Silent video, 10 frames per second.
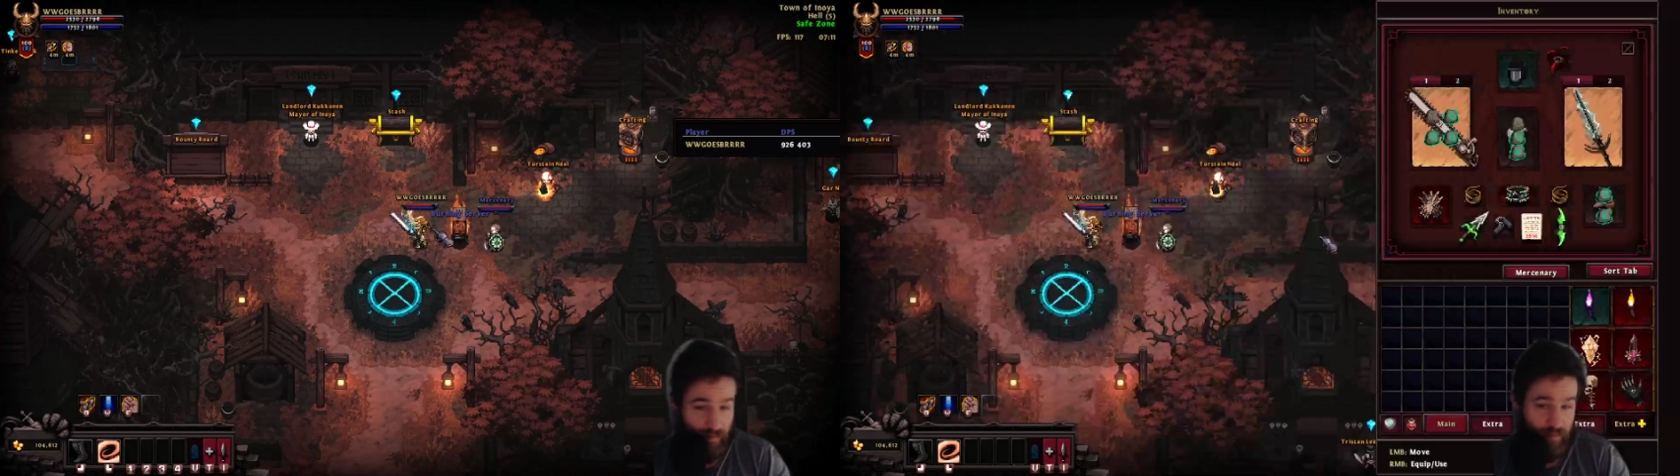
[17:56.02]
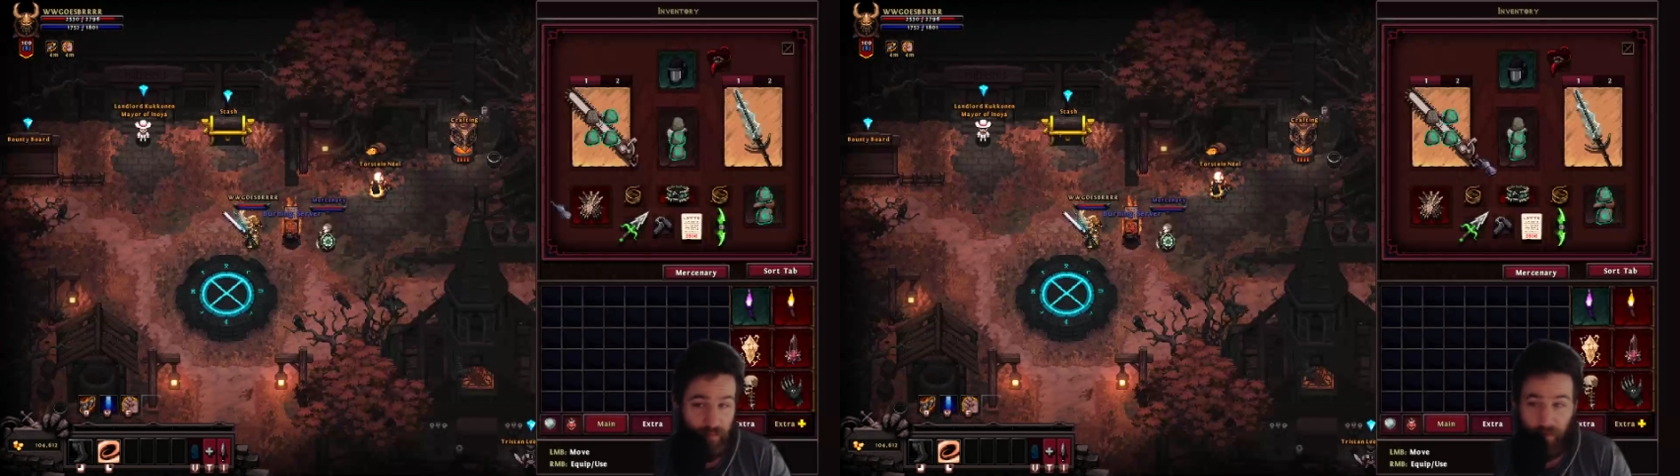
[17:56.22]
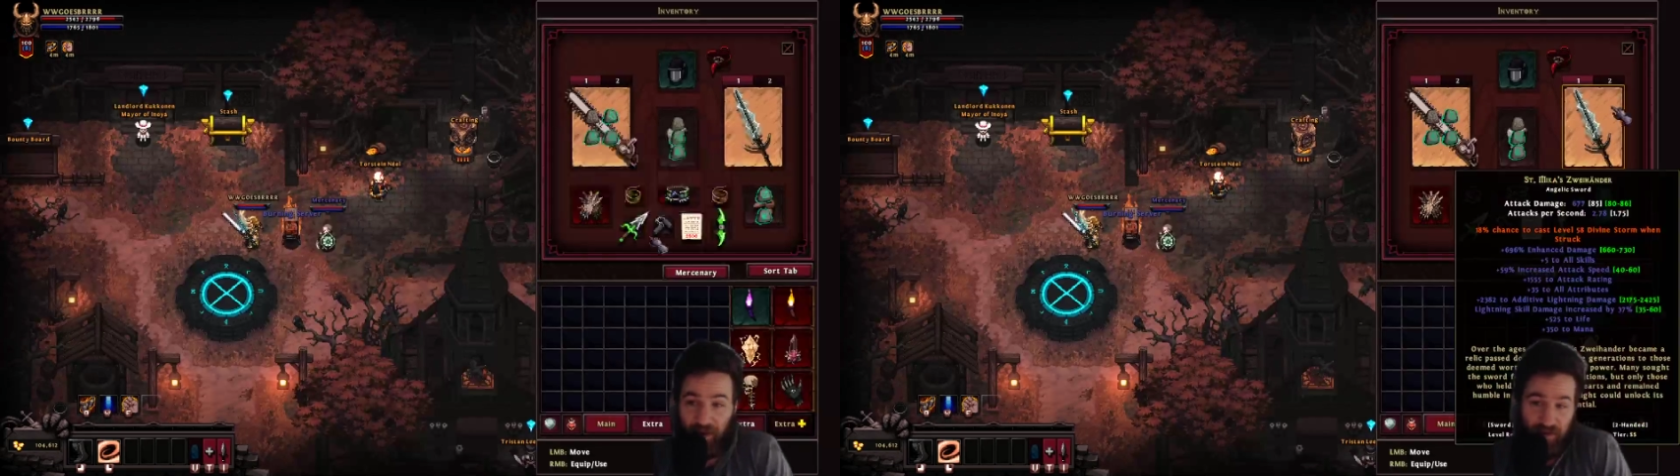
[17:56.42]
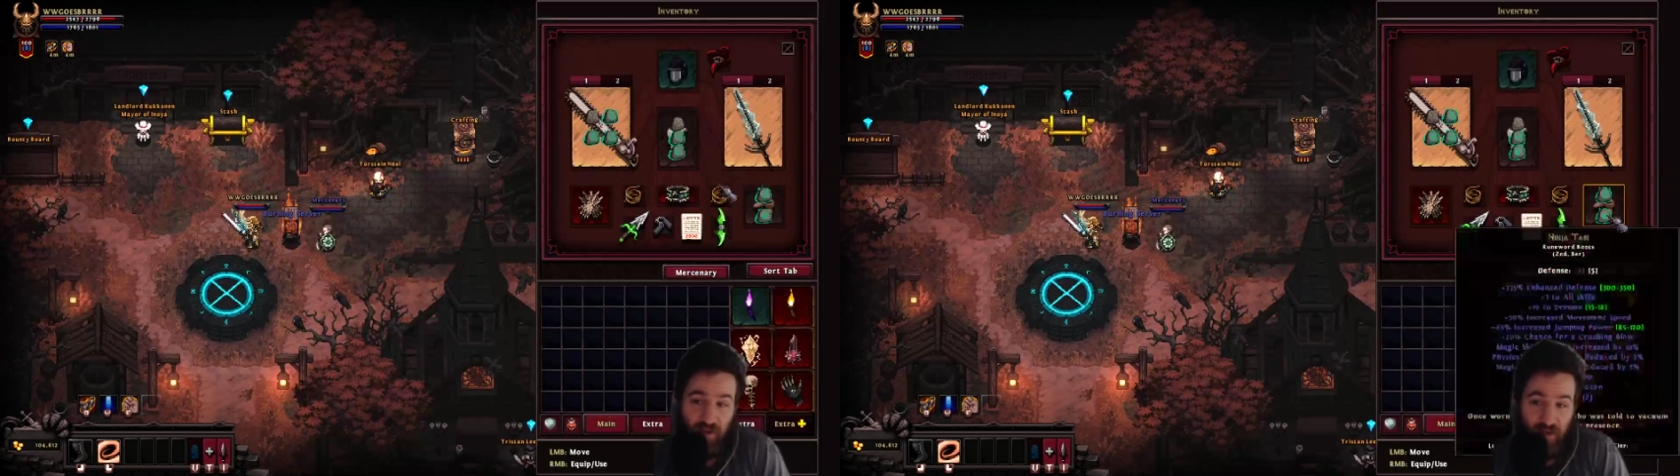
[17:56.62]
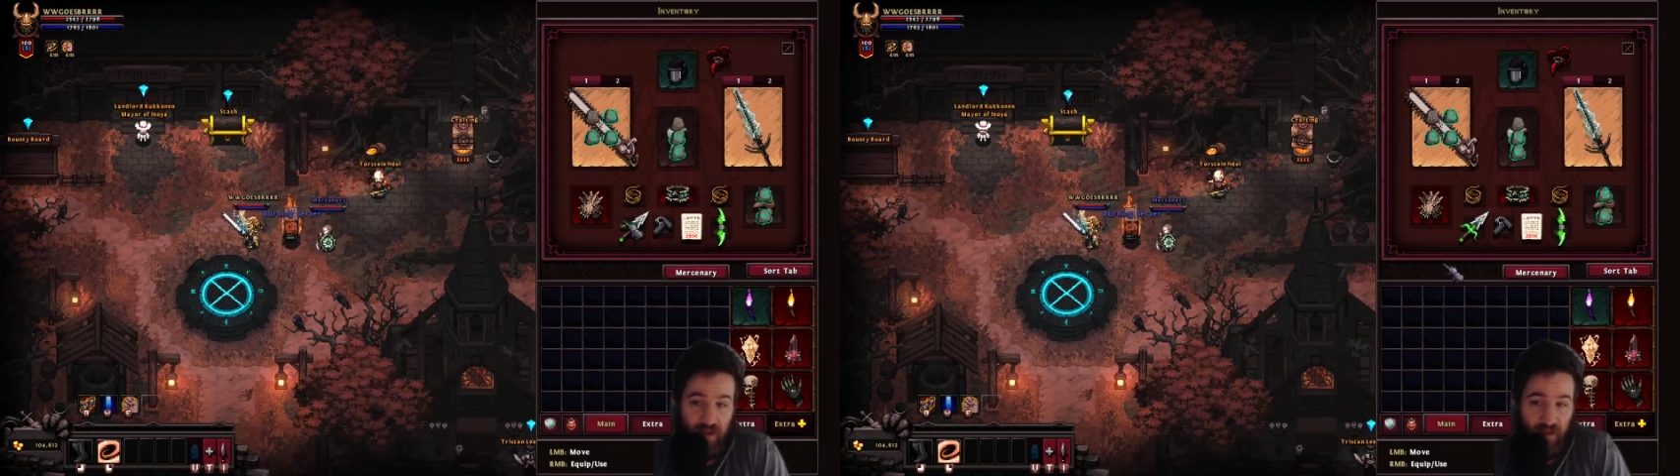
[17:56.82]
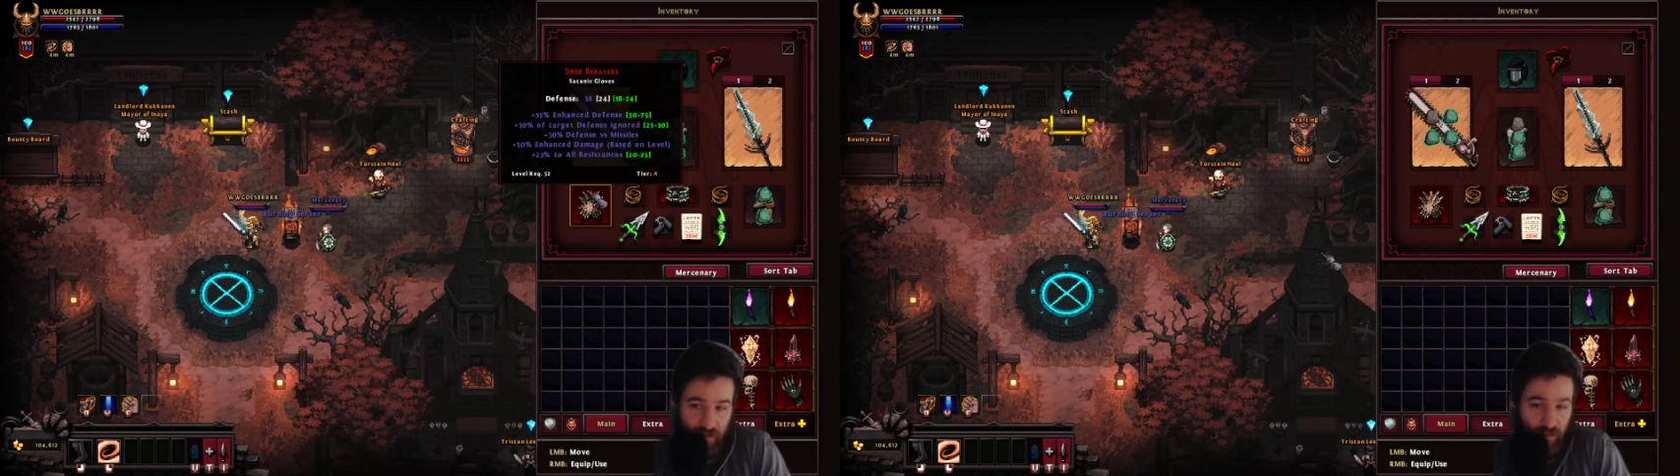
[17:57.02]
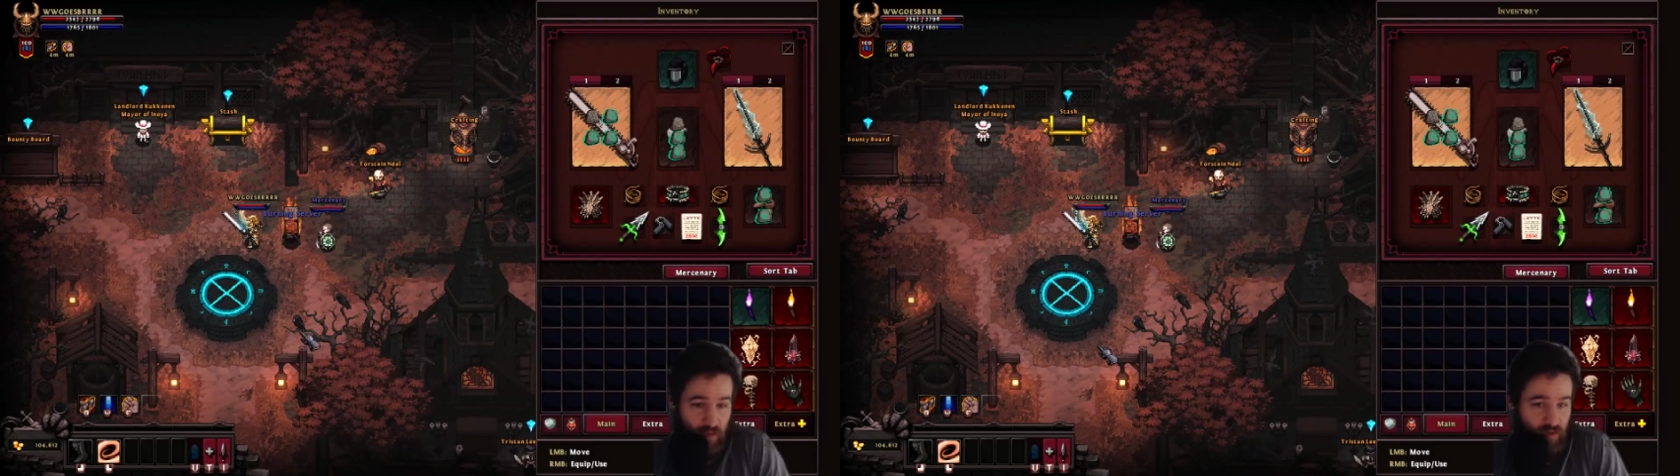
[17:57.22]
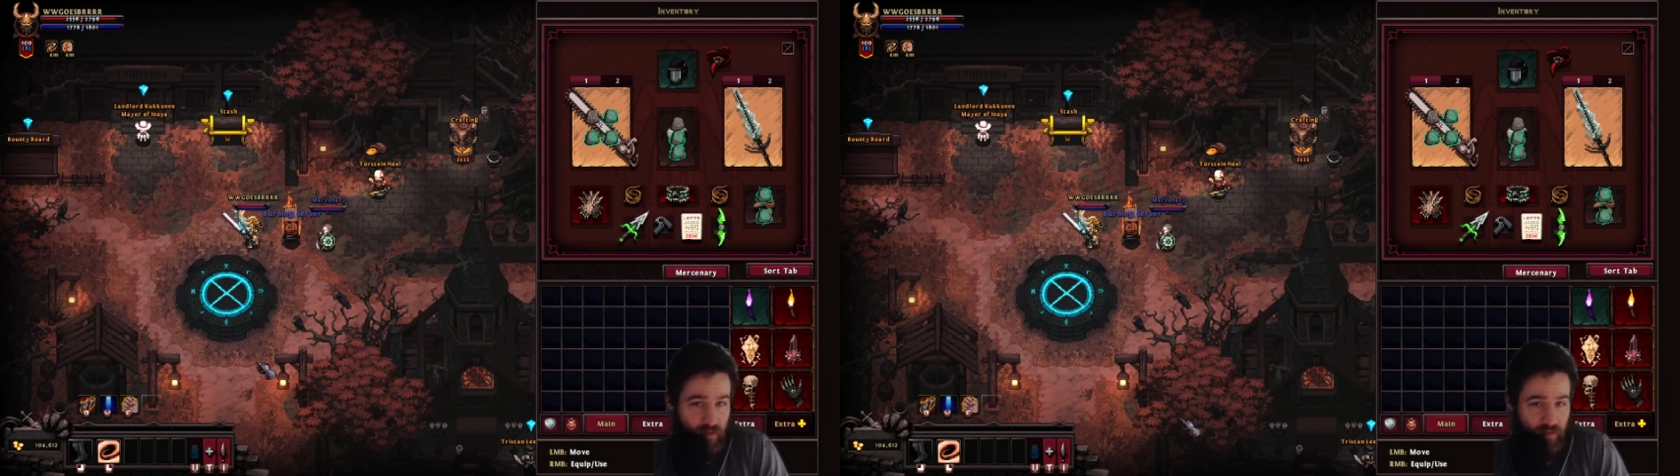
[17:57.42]
basically this
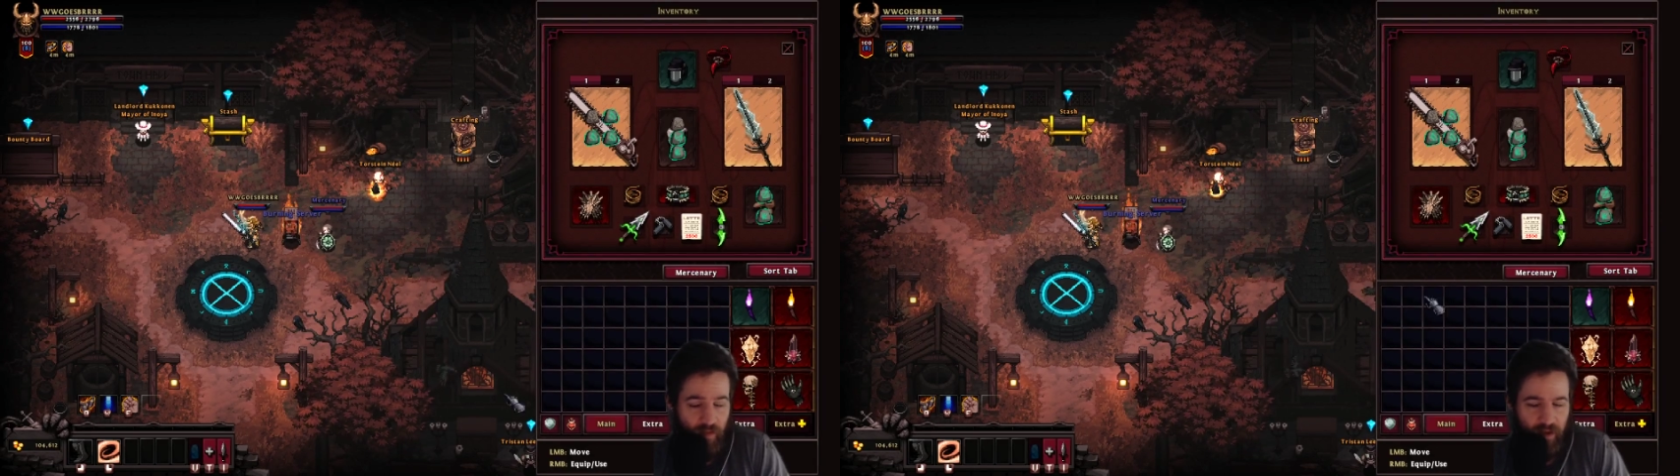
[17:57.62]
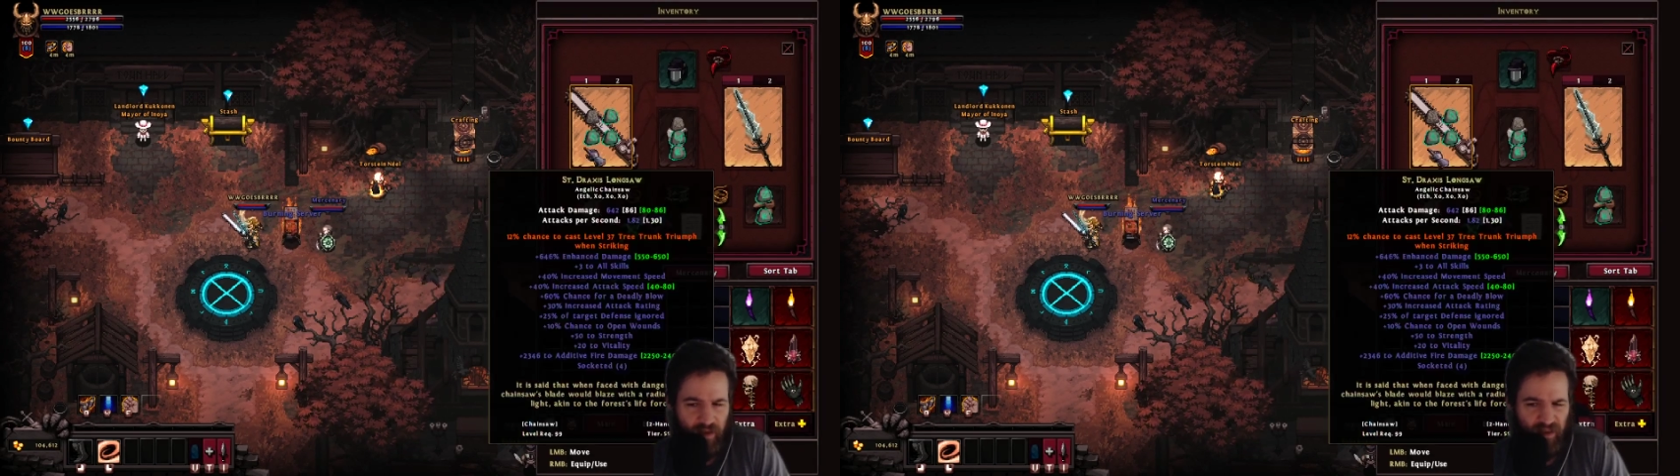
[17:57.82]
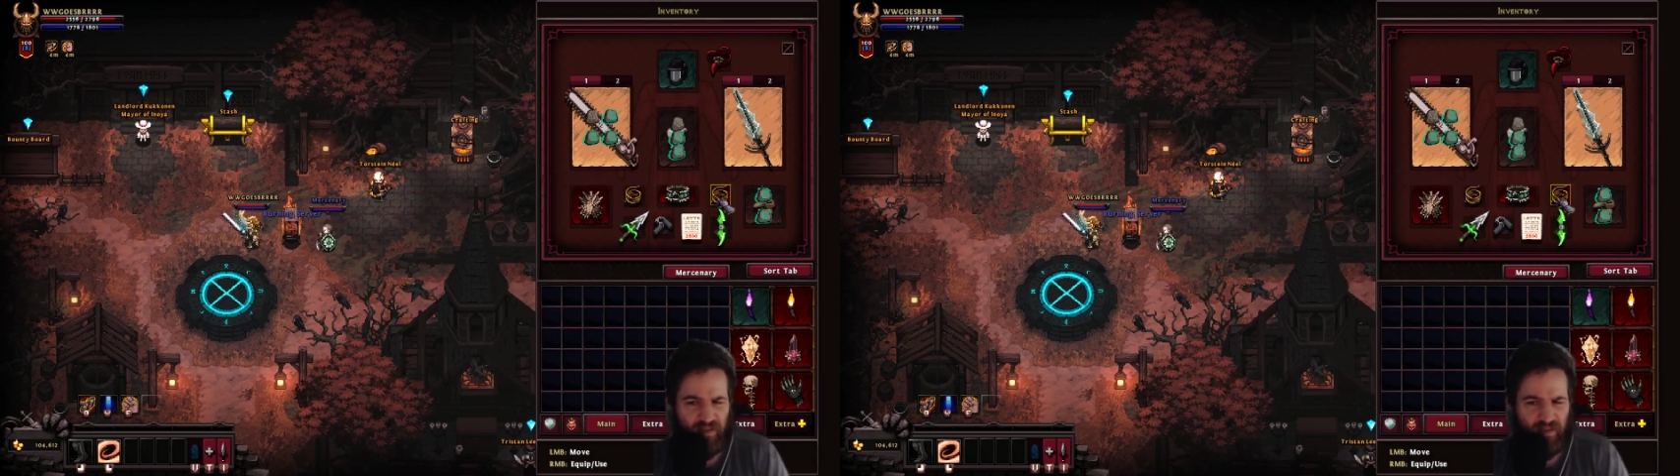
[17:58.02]
version of the Viking.